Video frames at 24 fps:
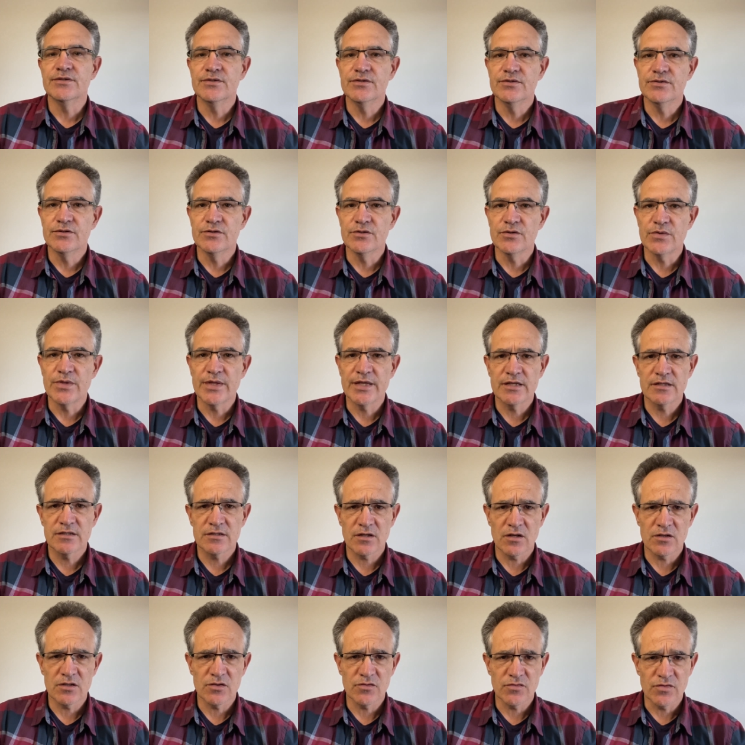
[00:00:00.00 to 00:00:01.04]
Do things start
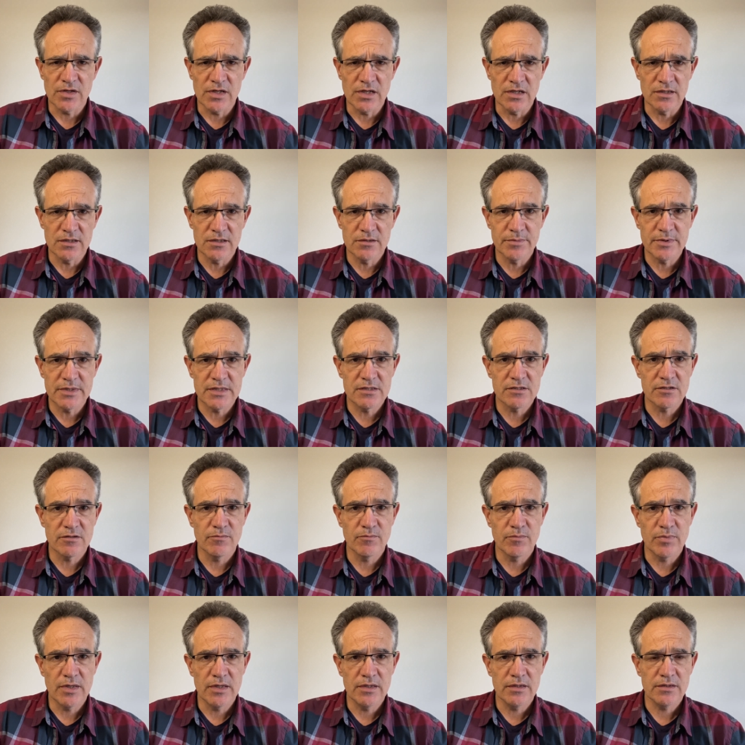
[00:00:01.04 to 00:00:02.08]
to feel a little bit
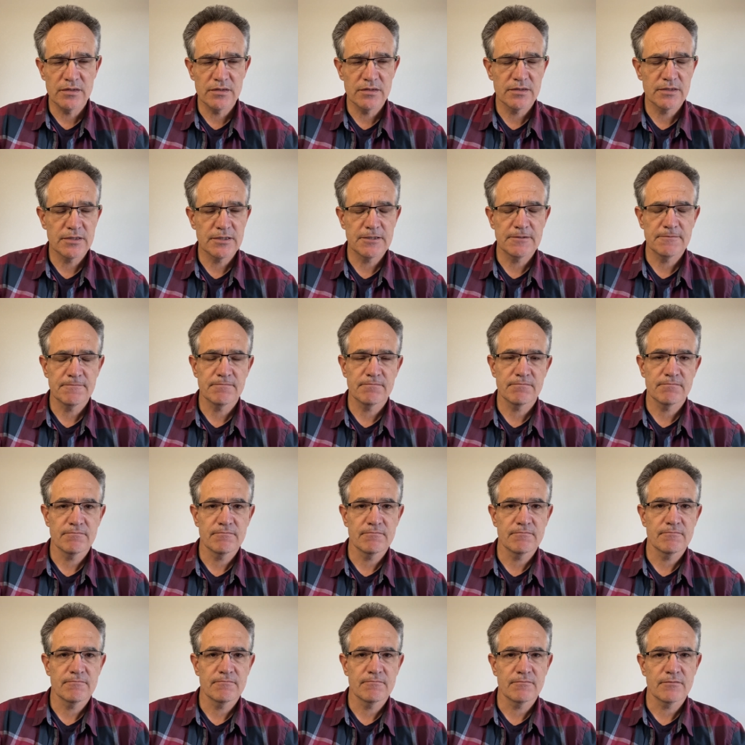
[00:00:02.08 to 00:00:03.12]
simpler,
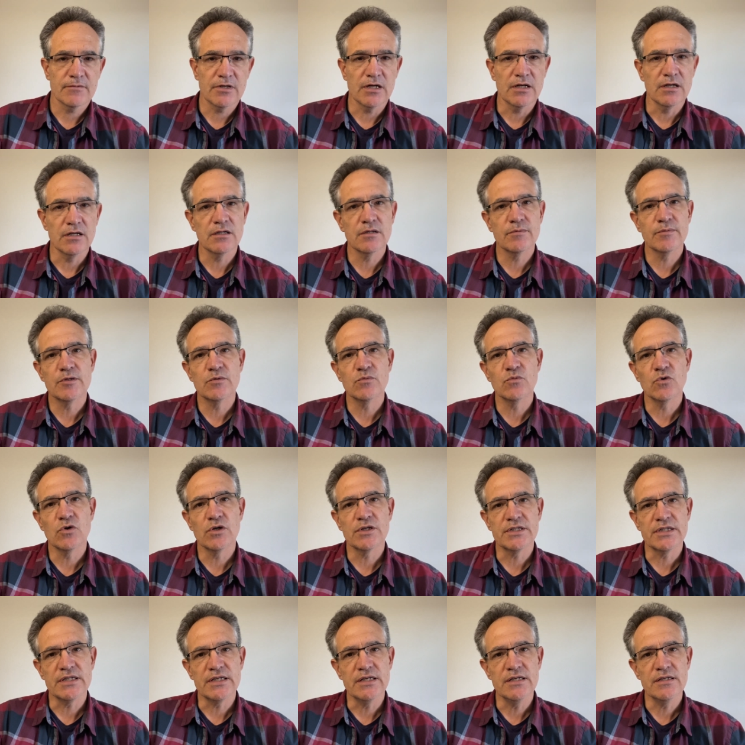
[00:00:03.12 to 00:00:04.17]
a little bit more at
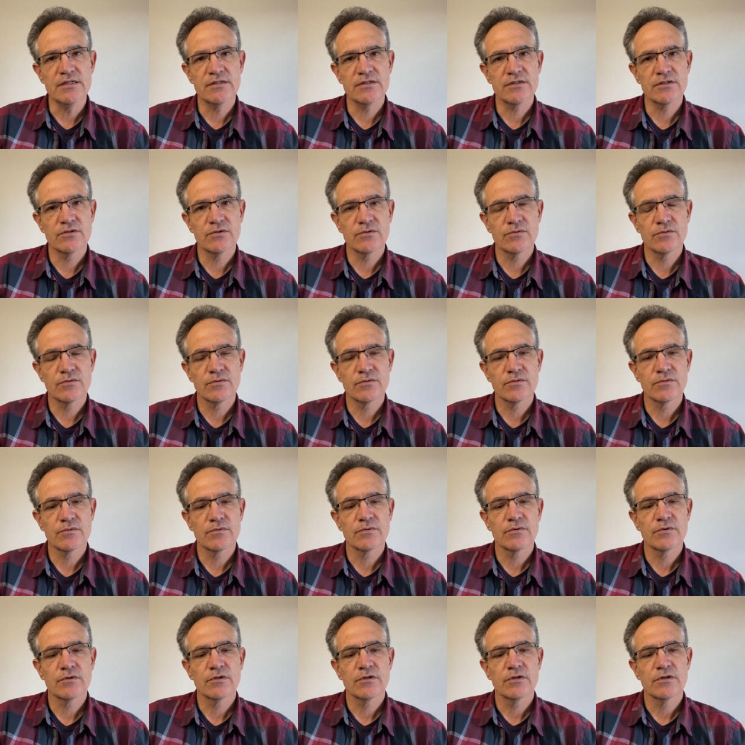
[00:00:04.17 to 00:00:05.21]
ease?
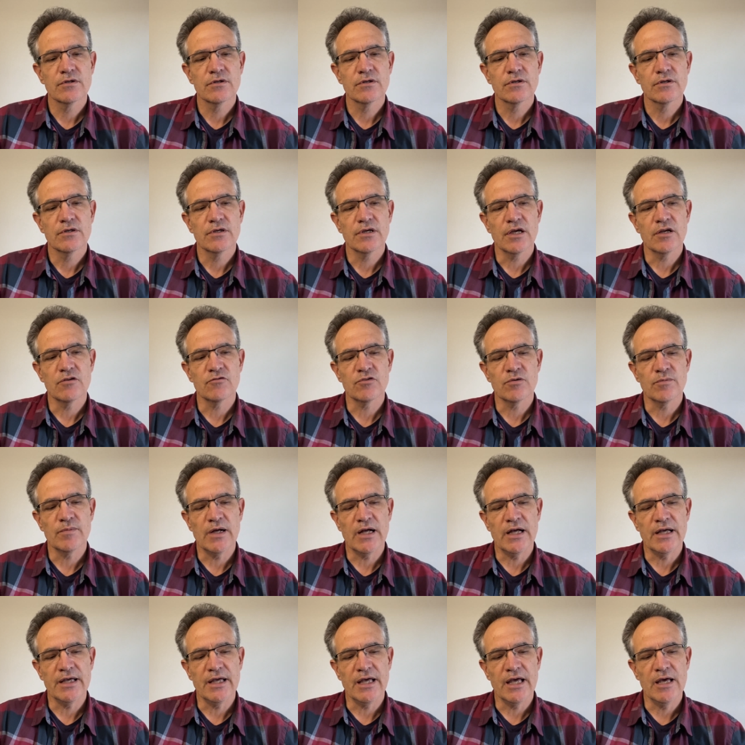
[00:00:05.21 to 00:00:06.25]
And from I
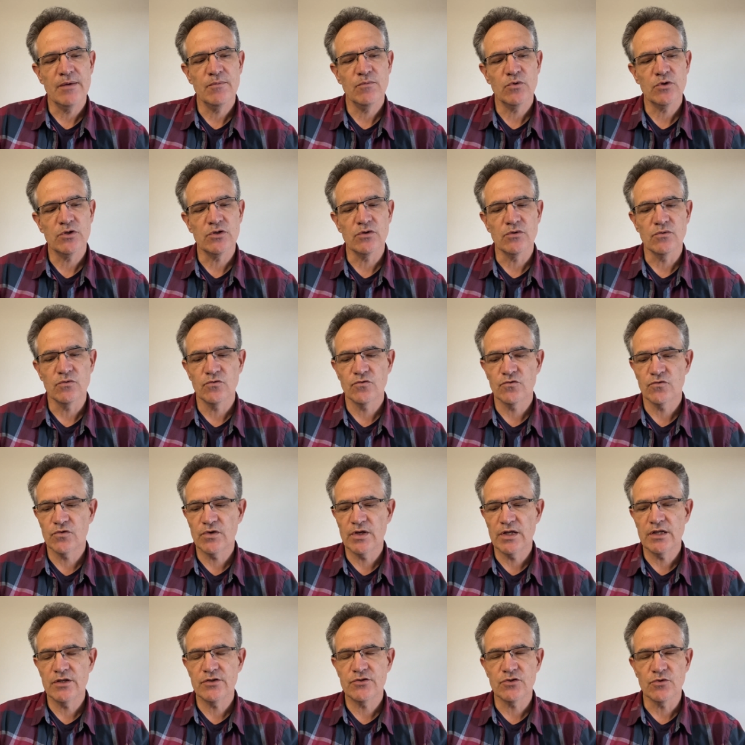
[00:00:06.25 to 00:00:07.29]
am, when you feel
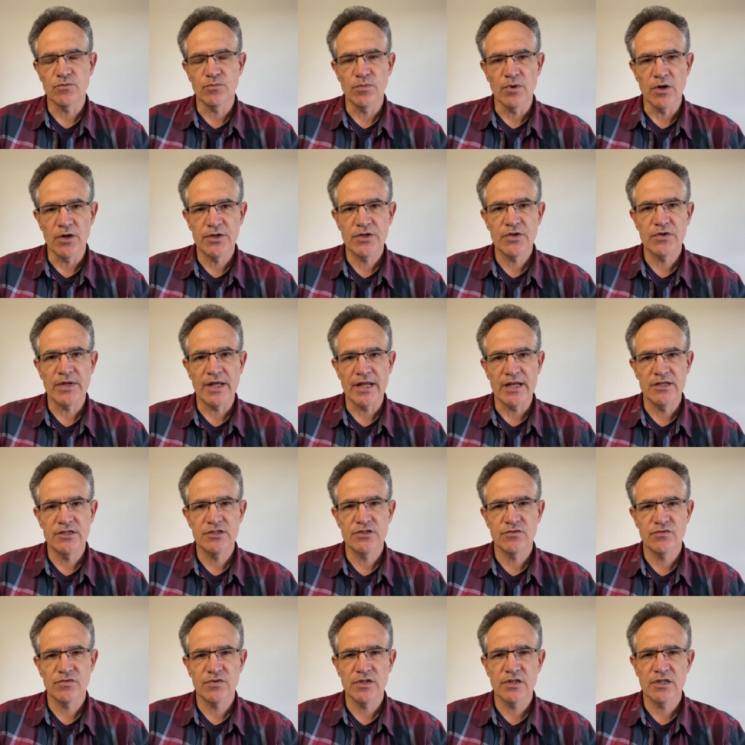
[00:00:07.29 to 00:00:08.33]
into your body and energy
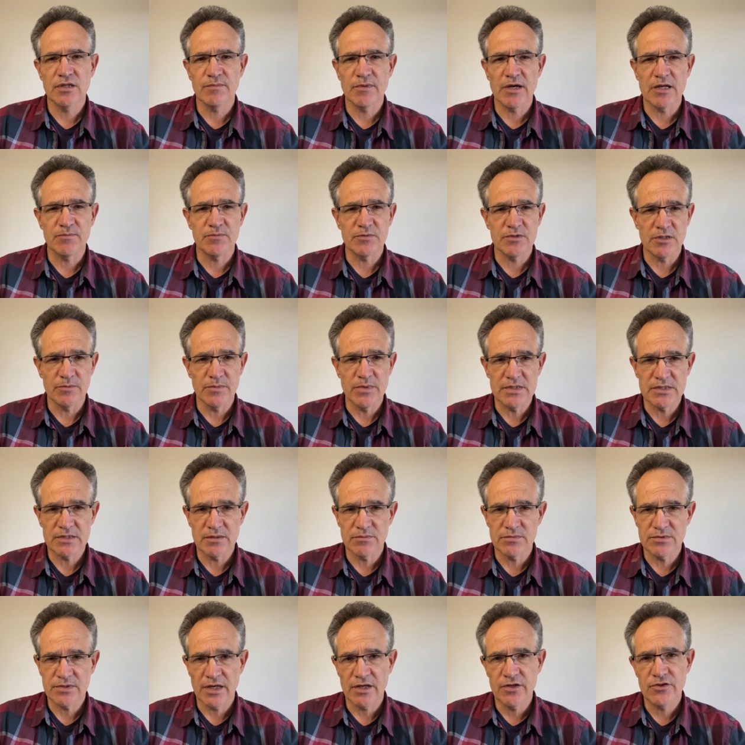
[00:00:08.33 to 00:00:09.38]
field, there might still be some
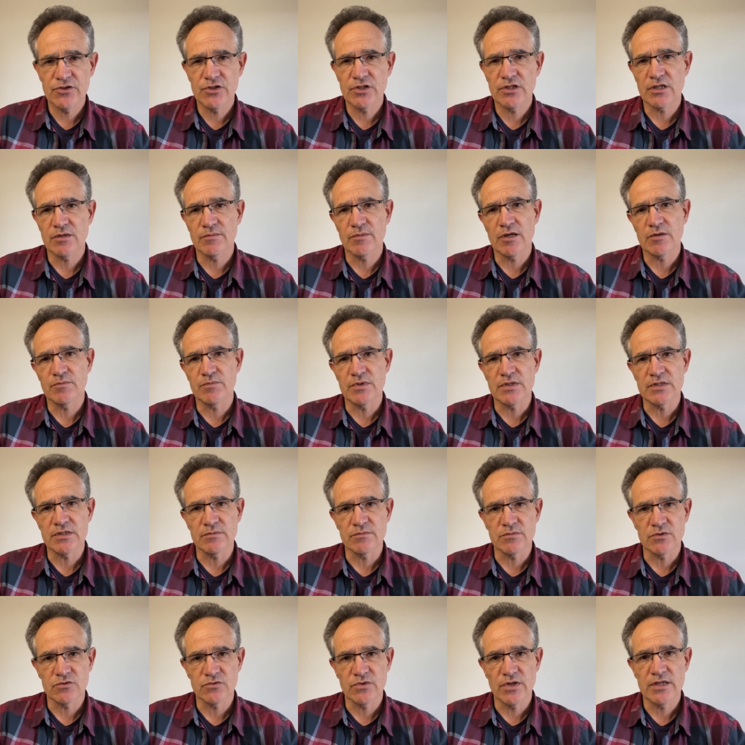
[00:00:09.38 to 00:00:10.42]
tension, there might be some
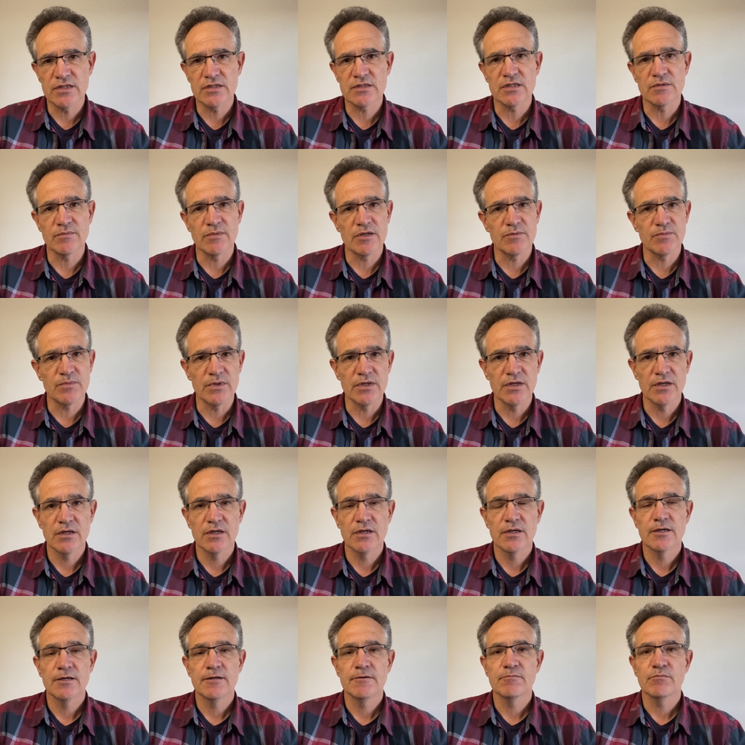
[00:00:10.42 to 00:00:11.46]
stress,
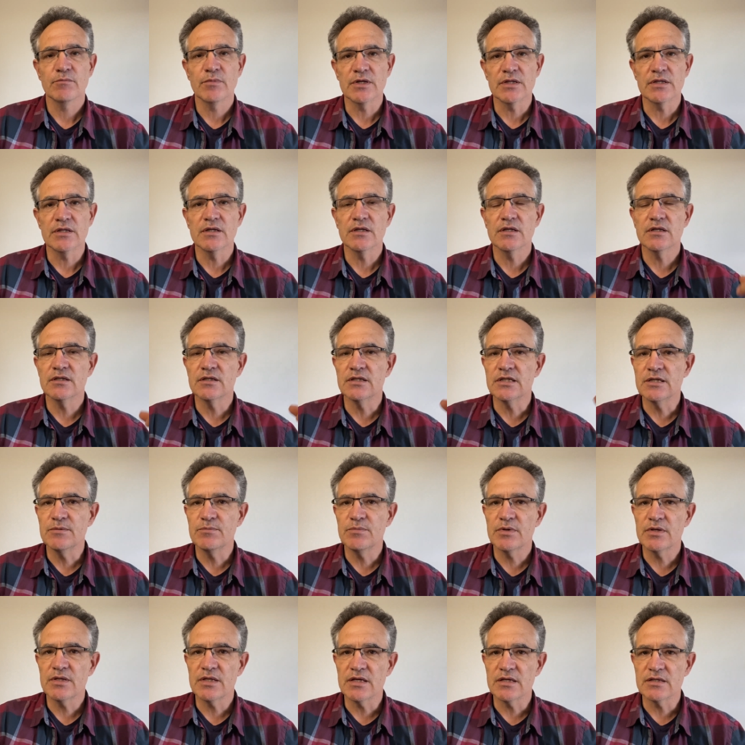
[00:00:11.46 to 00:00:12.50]
but deeper
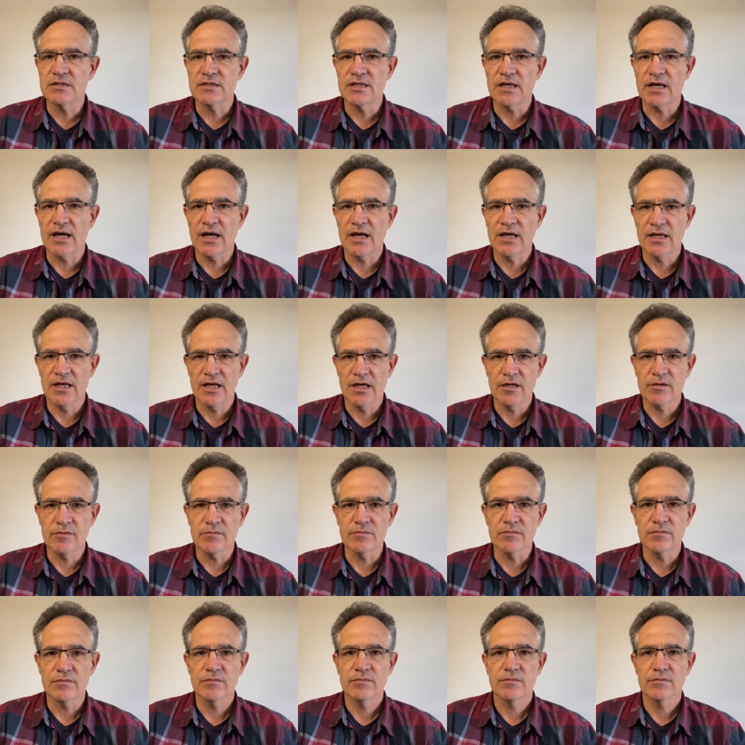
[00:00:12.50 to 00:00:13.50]
there's the I am.